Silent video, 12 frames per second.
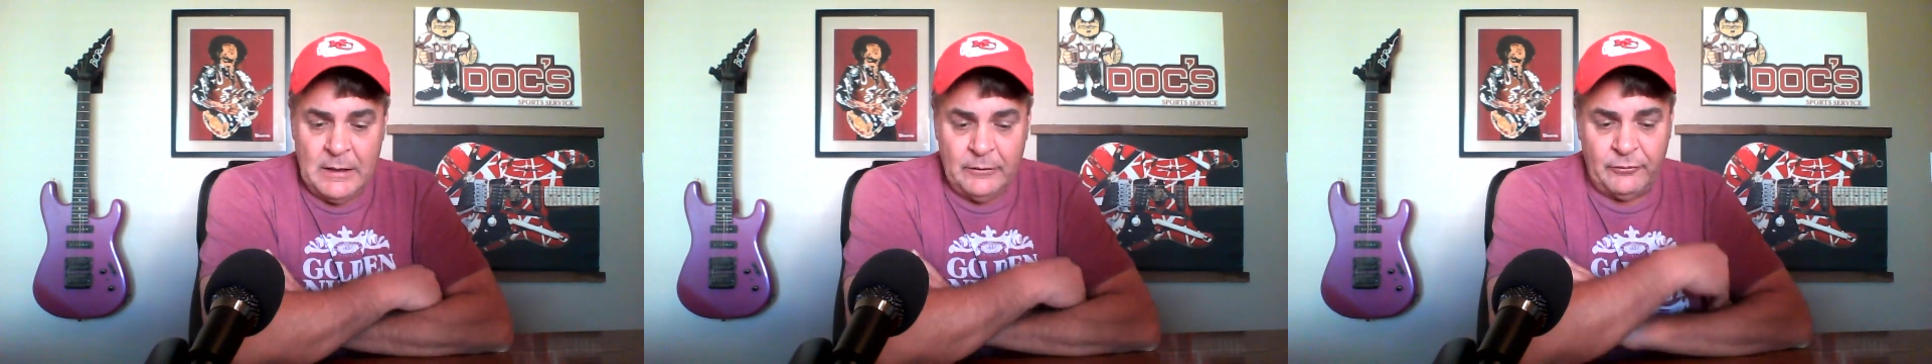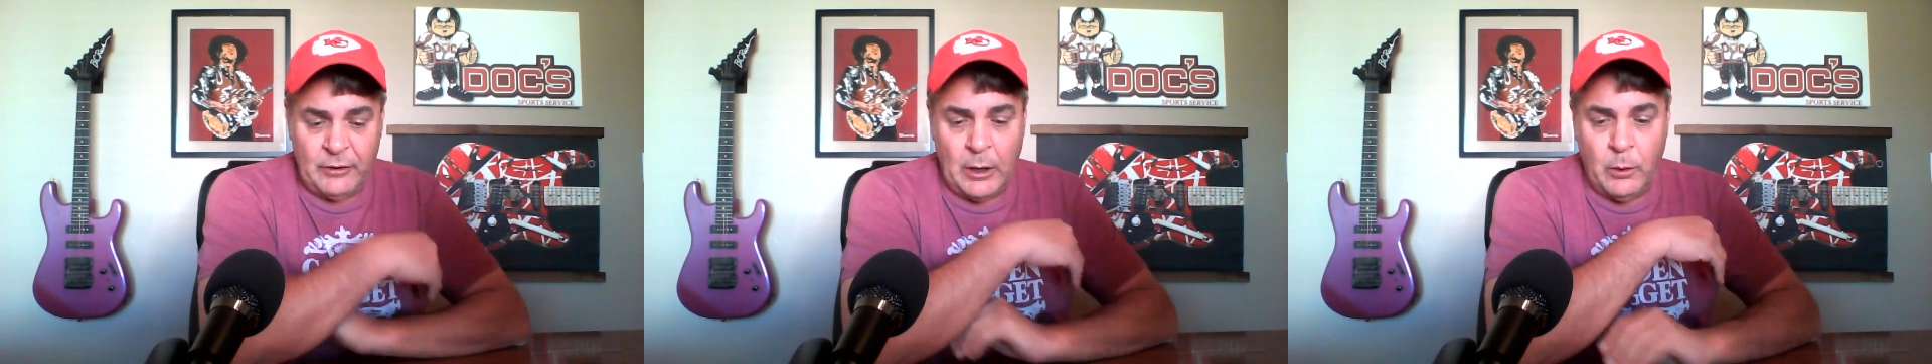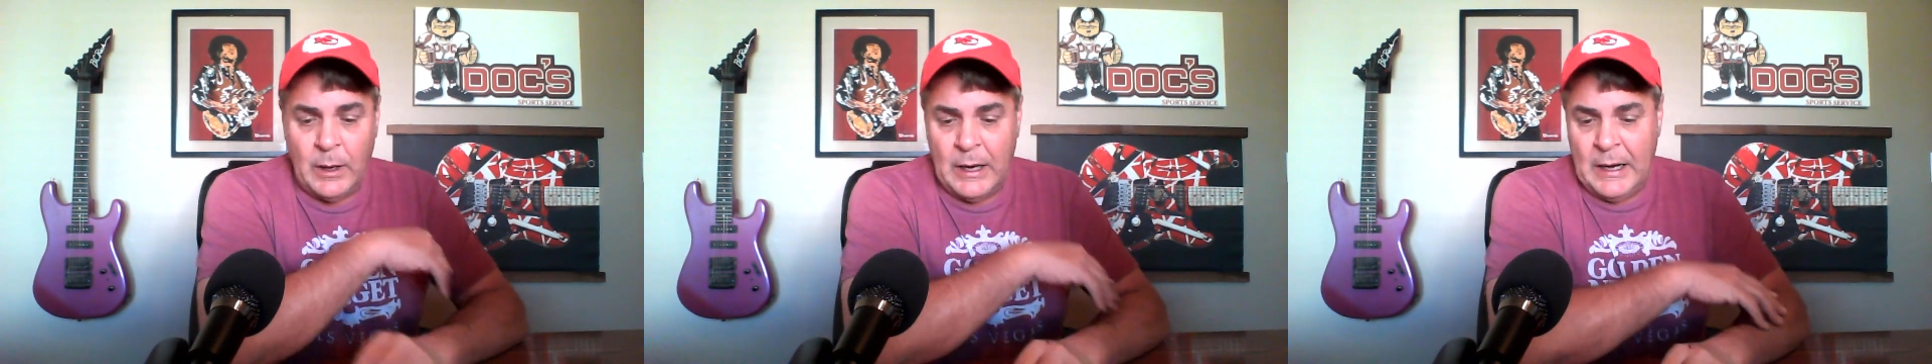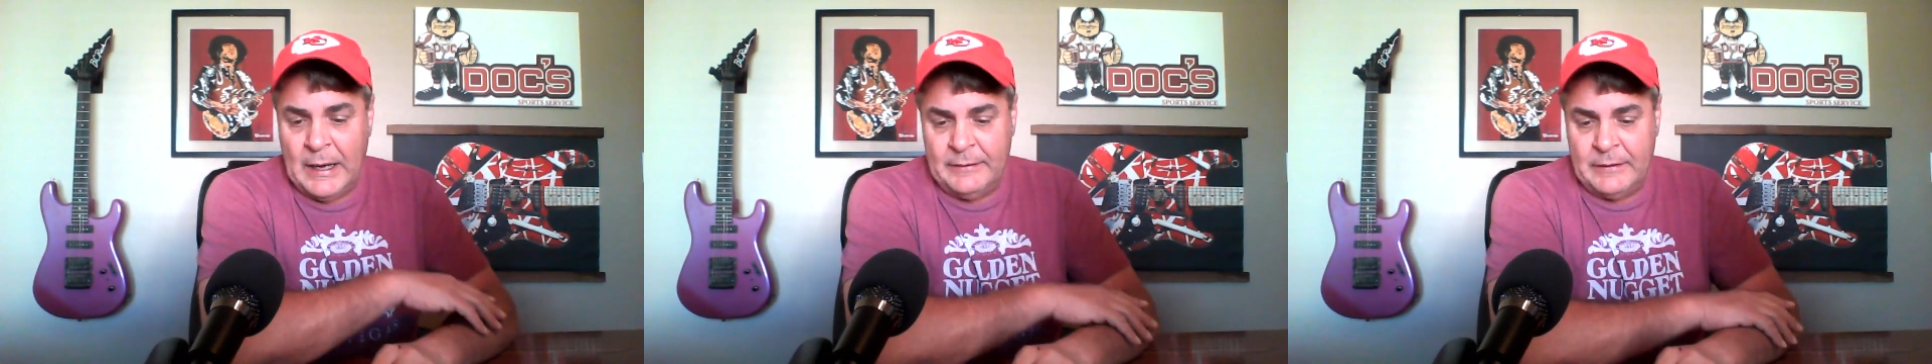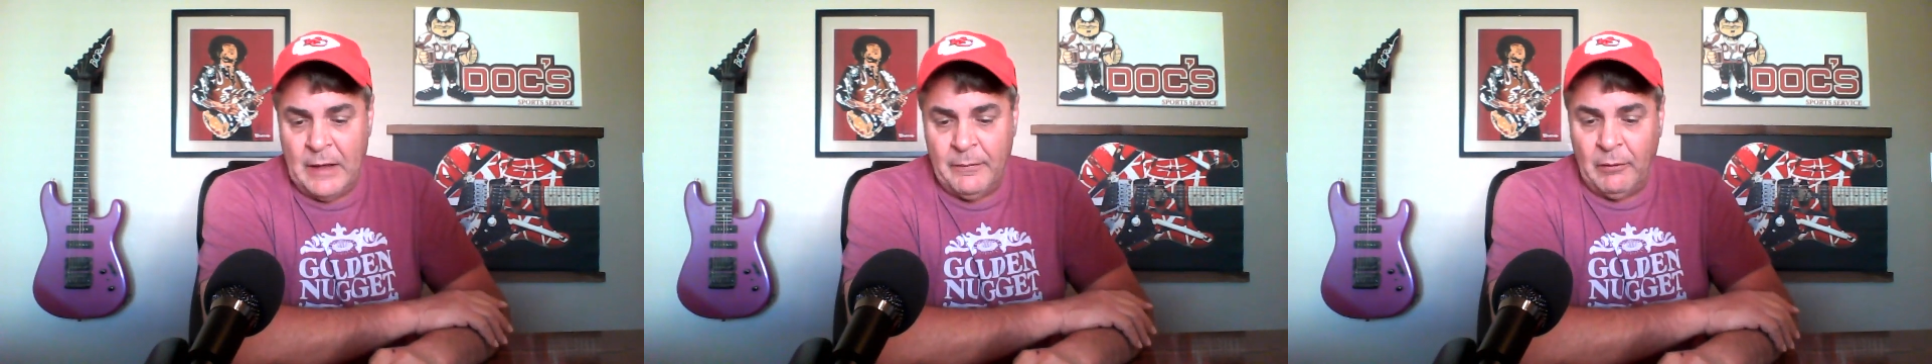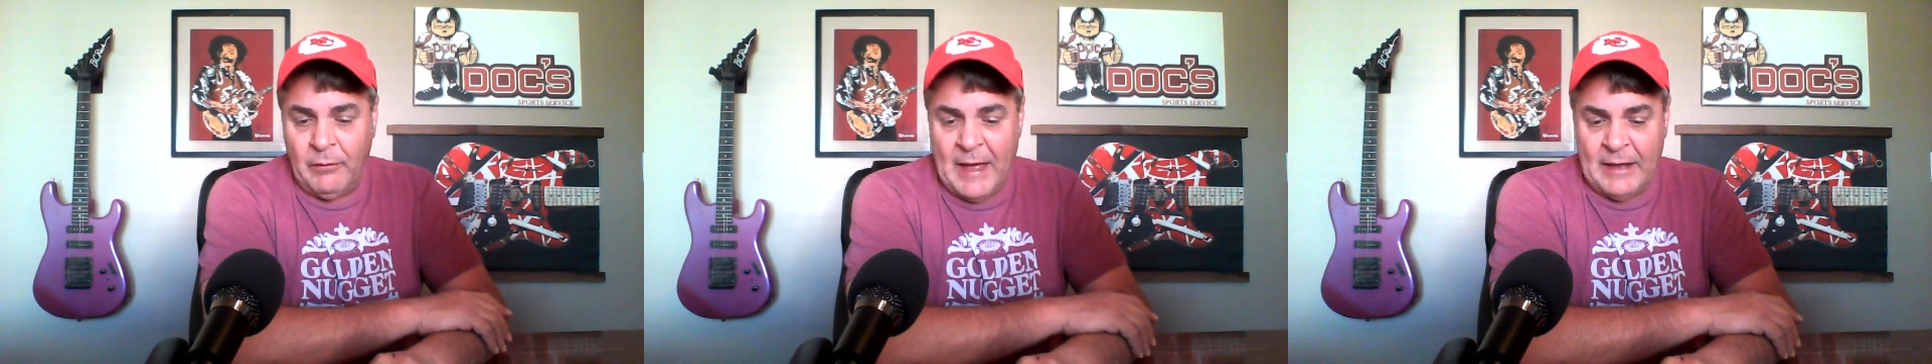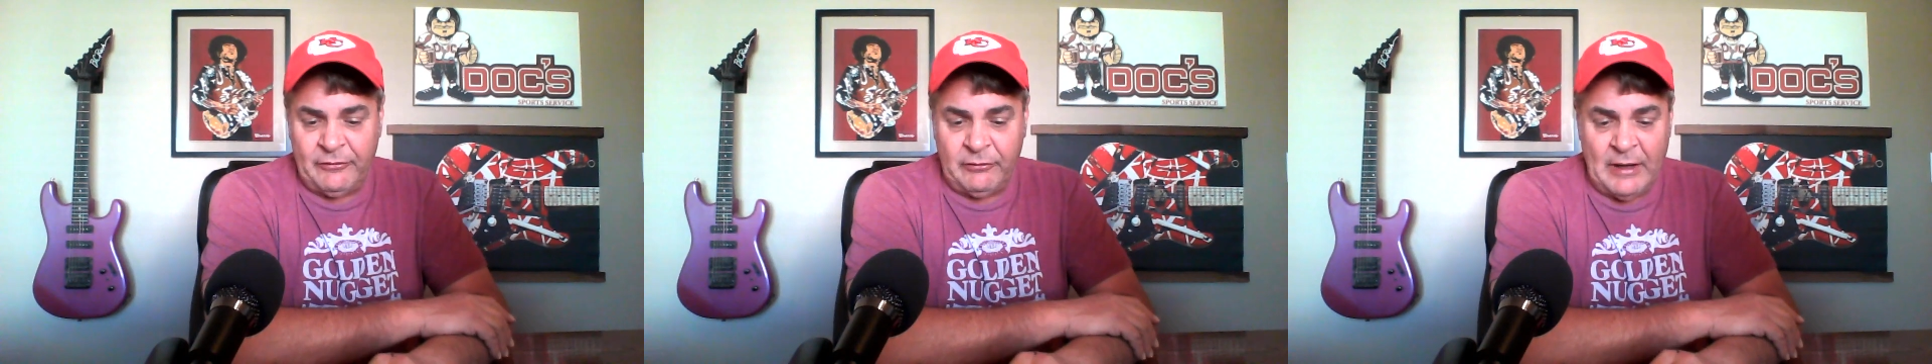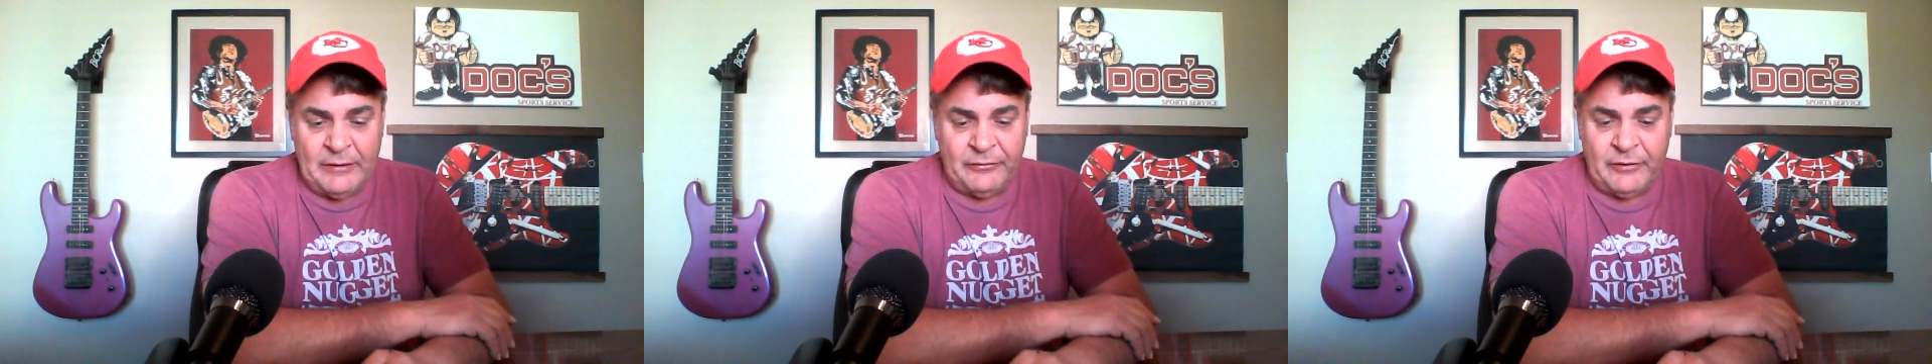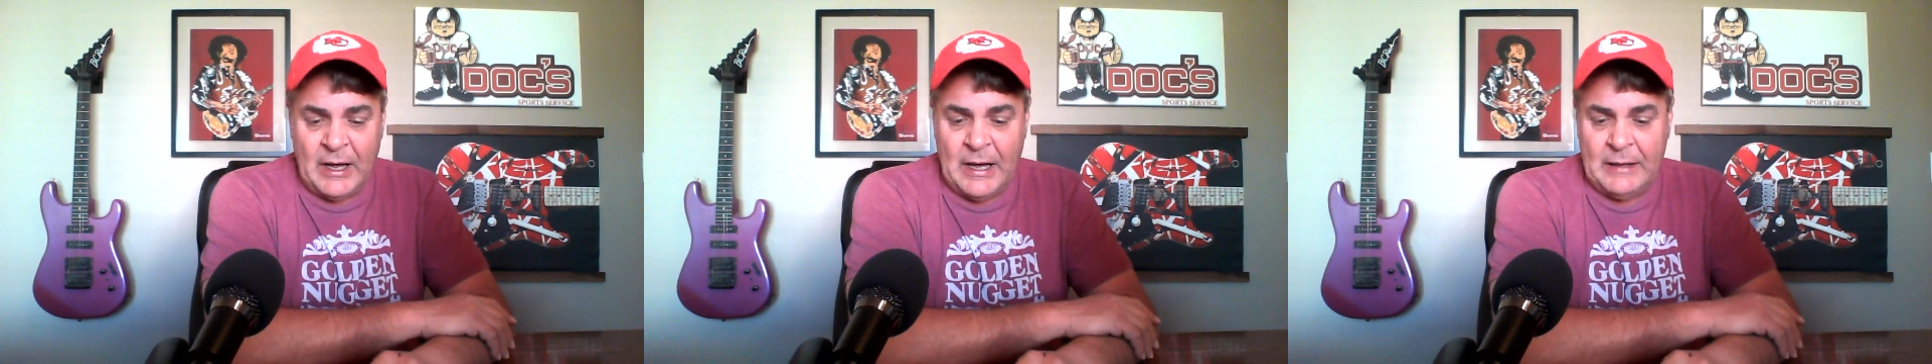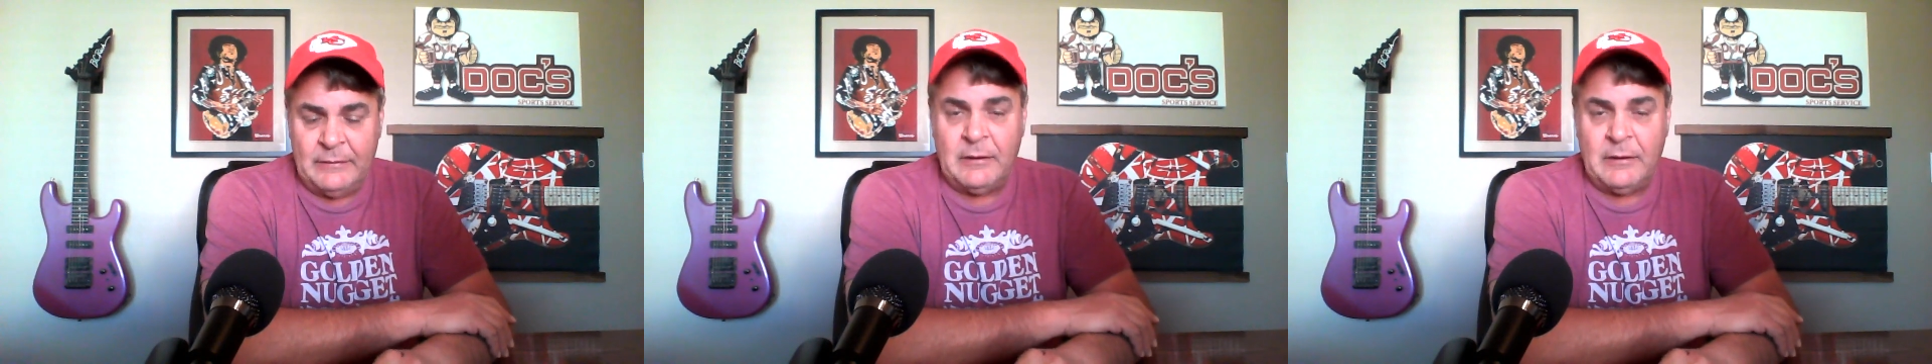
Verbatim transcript: So uh, nonetheless, let's uh,